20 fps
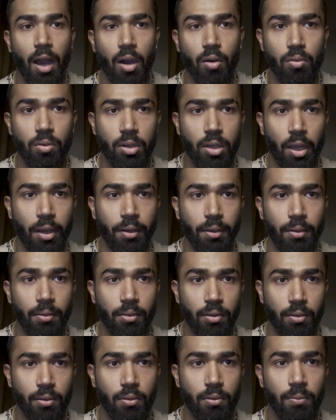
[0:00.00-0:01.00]
outline,
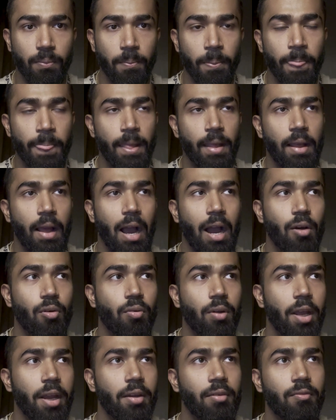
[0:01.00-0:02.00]
you know,
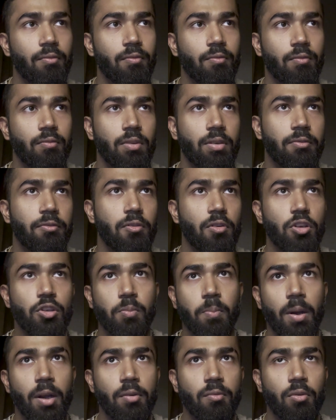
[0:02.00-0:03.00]
outline. The first
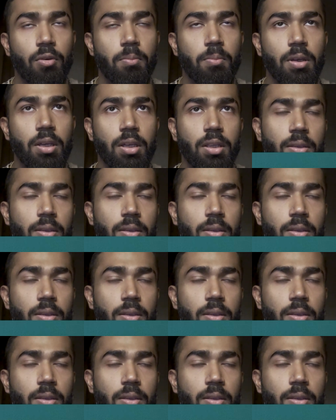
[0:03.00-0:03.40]
part would be